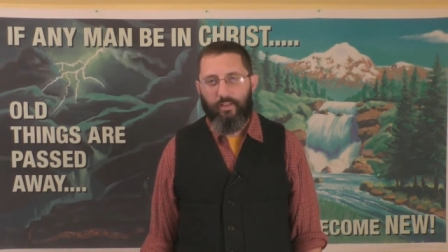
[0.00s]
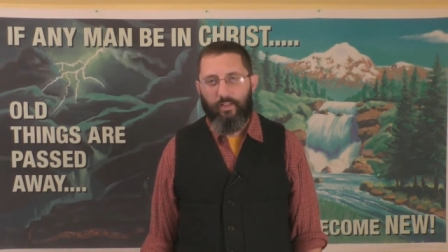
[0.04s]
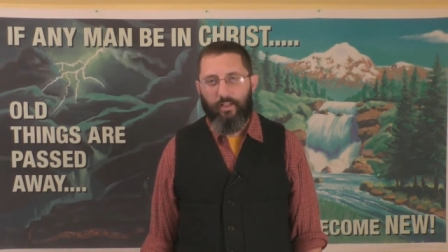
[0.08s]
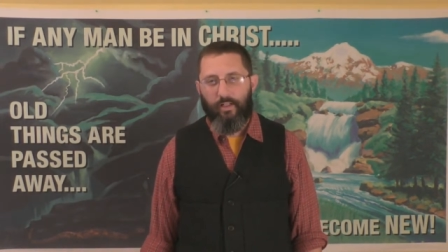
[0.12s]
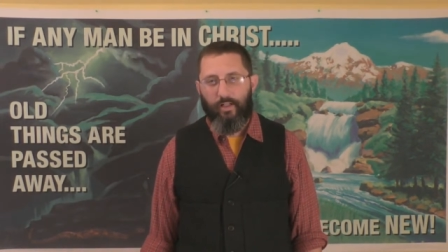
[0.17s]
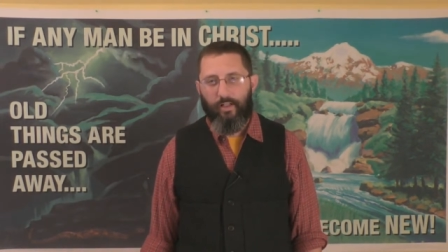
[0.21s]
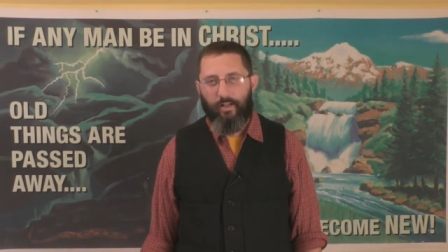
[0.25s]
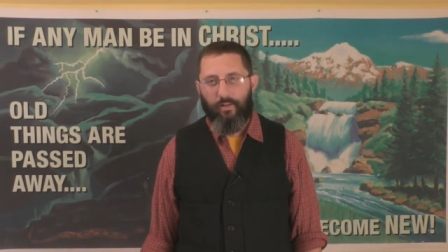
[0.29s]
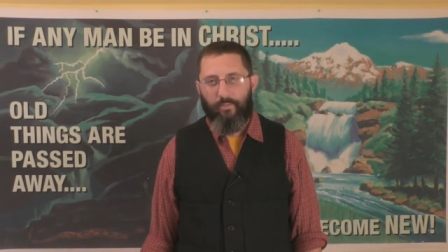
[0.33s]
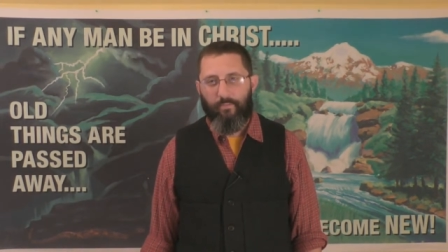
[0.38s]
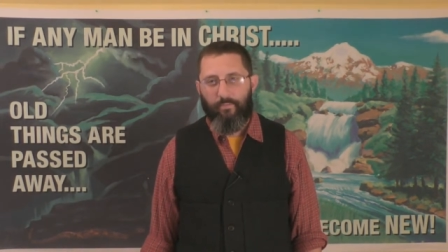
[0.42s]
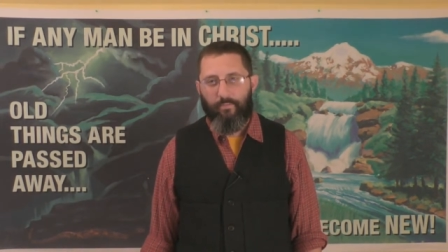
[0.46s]

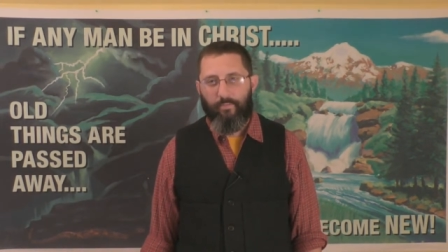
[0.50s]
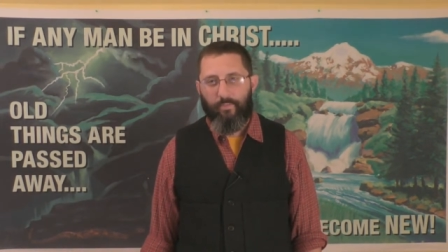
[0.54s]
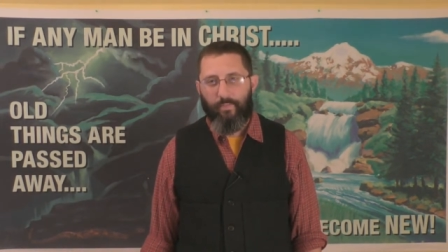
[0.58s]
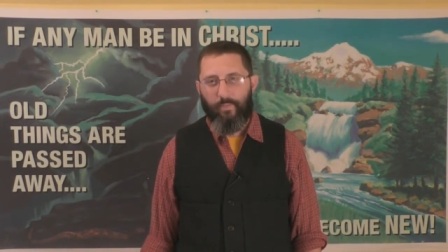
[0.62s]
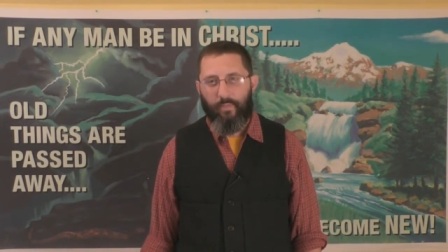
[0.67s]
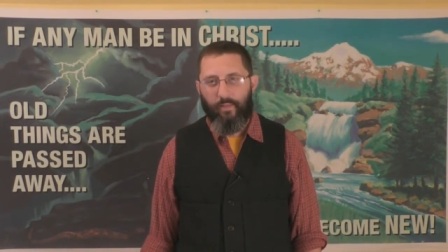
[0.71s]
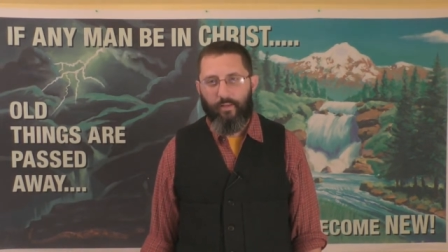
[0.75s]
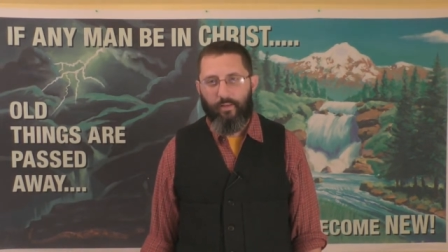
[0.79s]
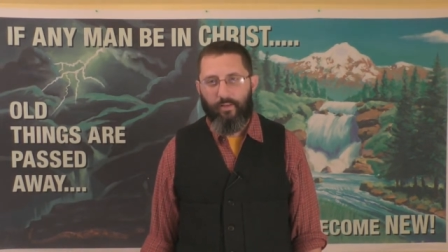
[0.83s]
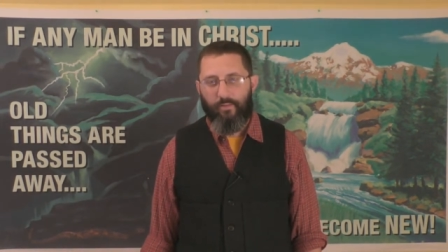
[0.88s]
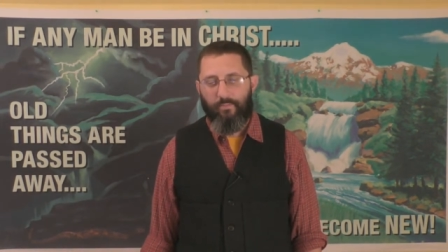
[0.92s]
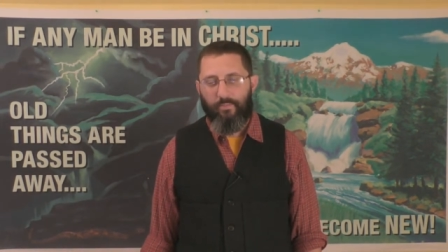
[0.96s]
Um,
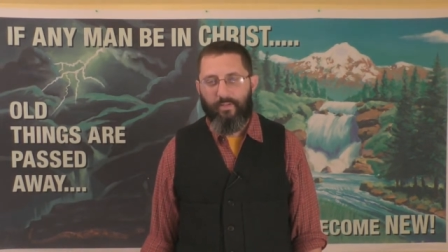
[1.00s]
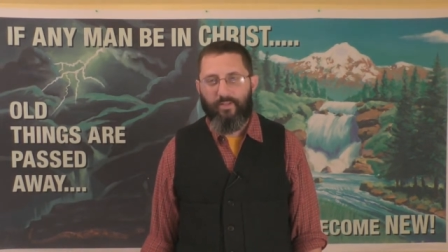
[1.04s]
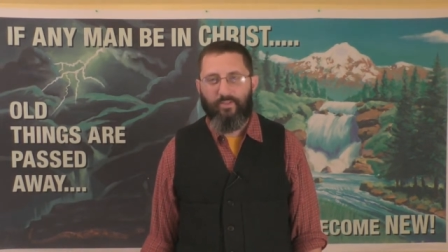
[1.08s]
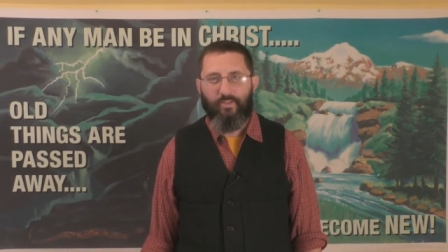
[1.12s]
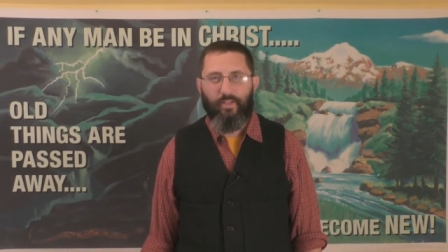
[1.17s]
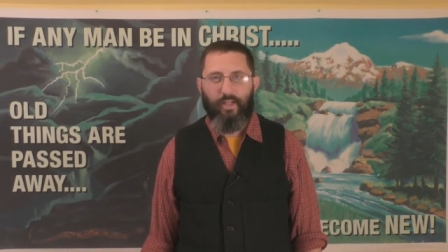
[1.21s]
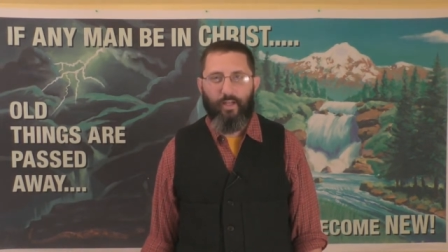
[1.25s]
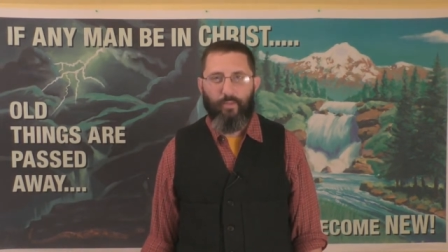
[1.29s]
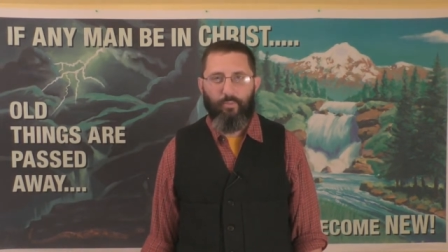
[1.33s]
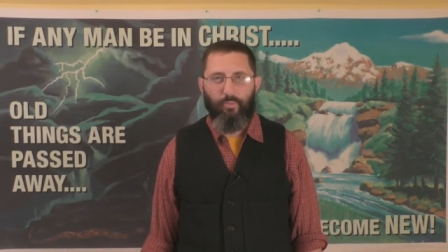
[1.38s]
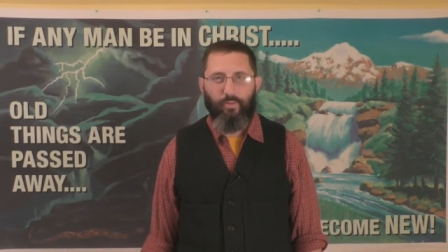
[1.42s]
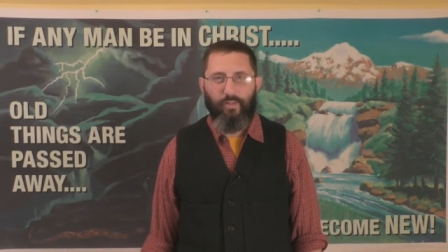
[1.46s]
the only
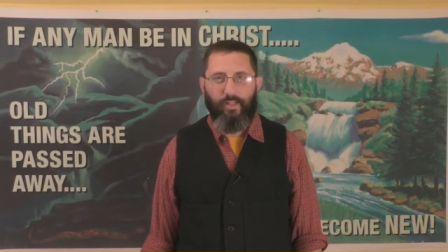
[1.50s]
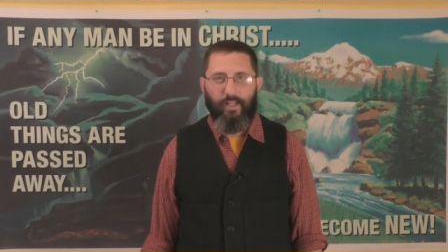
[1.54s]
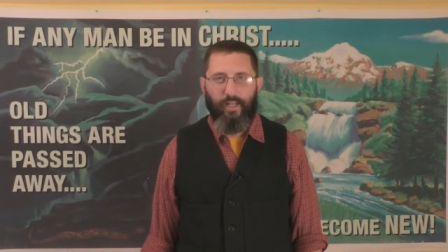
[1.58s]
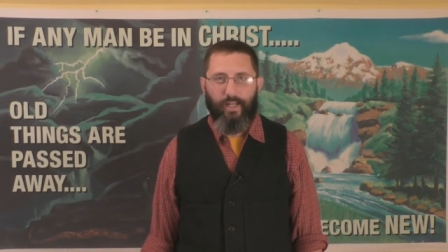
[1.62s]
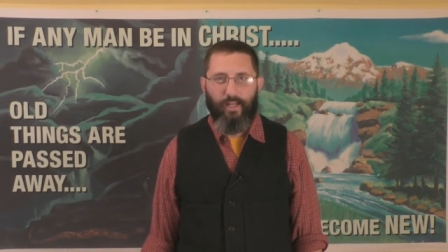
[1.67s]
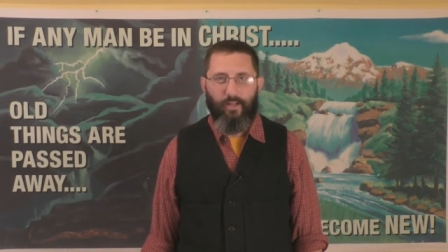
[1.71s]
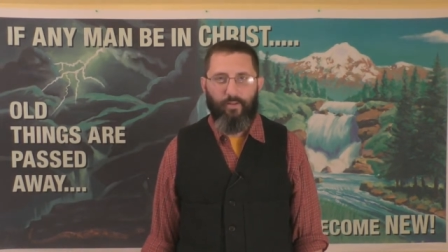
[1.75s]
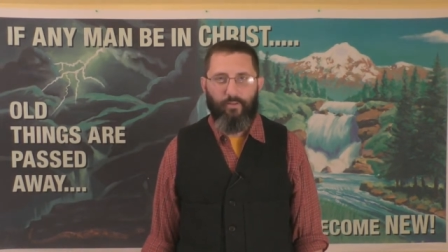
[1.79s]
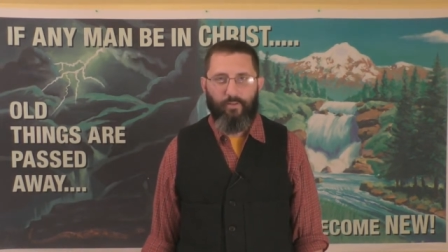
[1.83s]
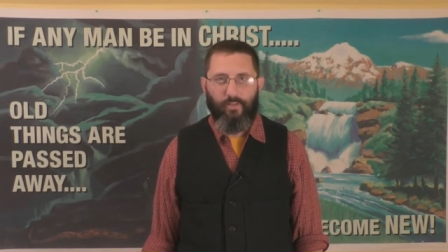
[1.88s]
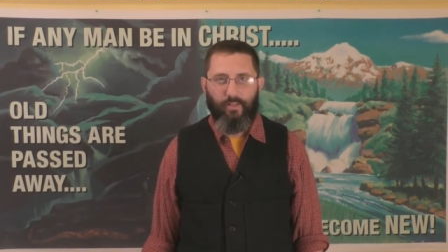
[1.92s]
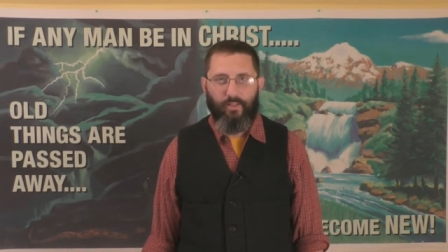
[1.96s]
mishap we
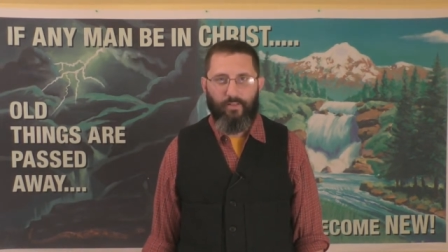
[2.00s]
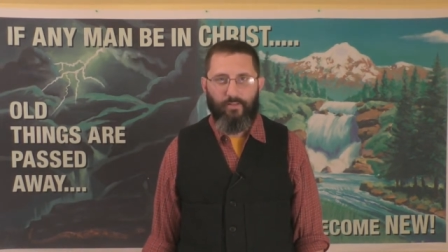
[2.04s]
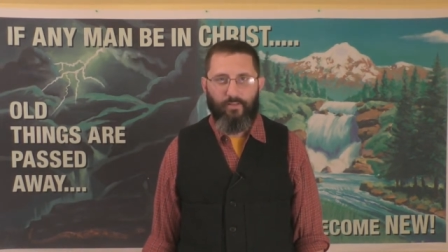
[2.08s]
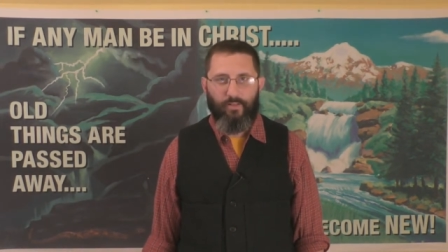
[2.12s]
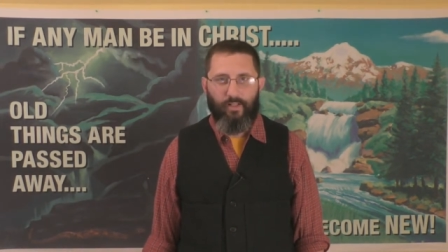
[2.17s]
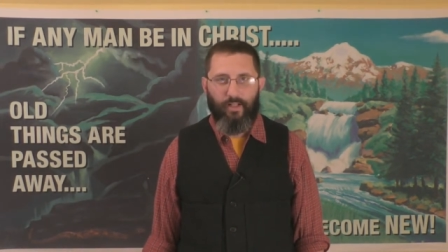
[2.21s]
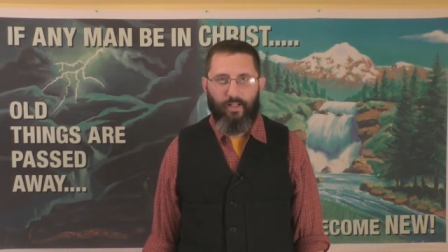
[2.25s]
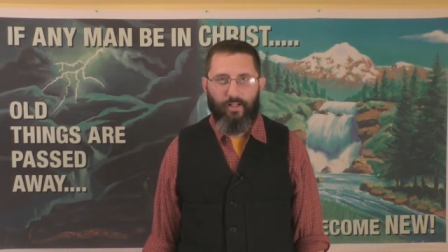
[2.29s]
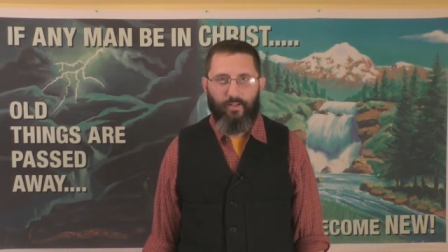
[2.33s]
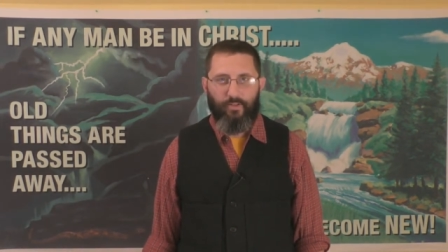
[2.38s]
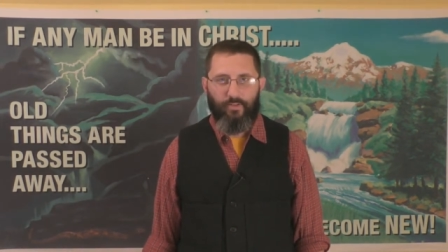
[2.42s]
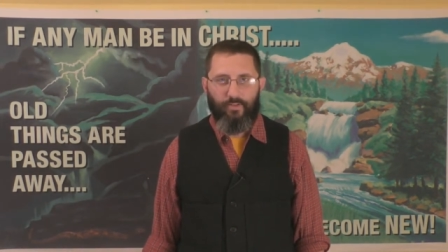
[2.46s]
had on the
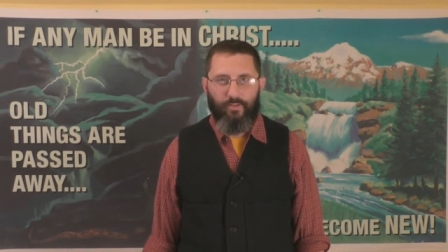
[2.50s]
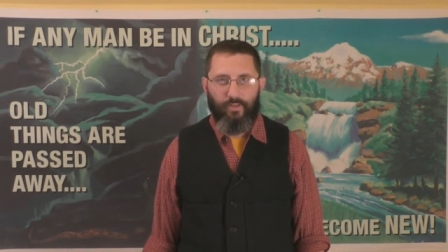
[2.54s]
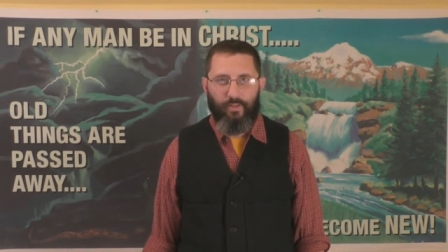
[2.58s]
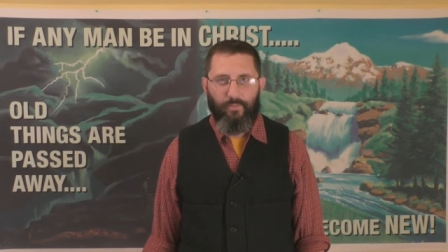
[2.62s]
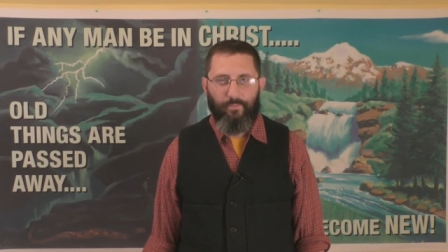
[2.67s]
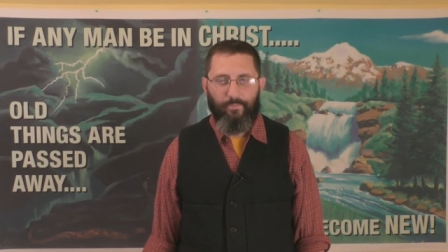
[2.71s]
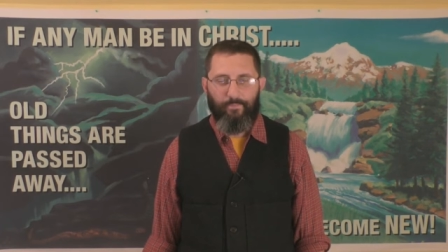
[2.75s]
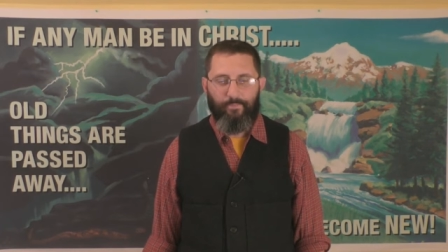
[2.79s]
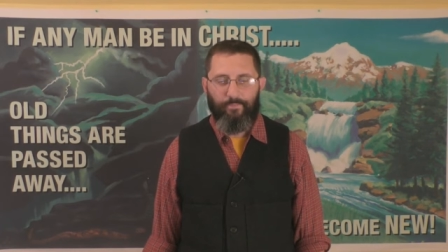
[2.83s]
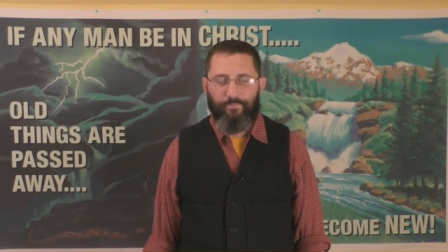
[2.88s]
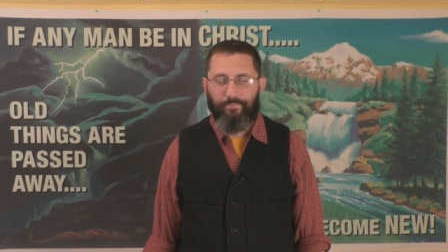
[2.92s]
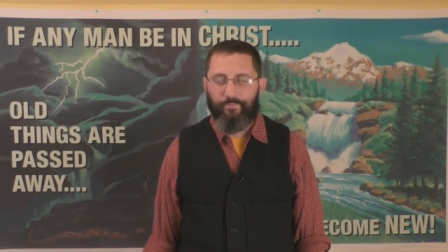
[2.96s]
entire
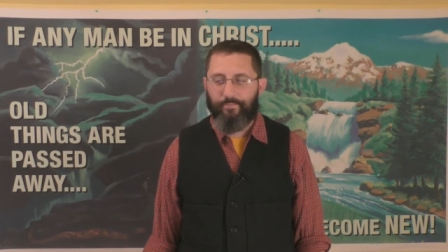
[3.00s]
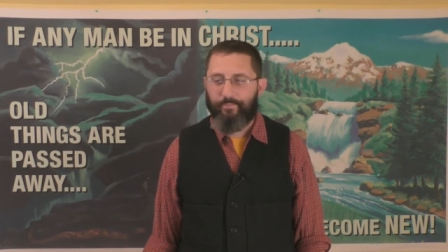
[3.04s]
trip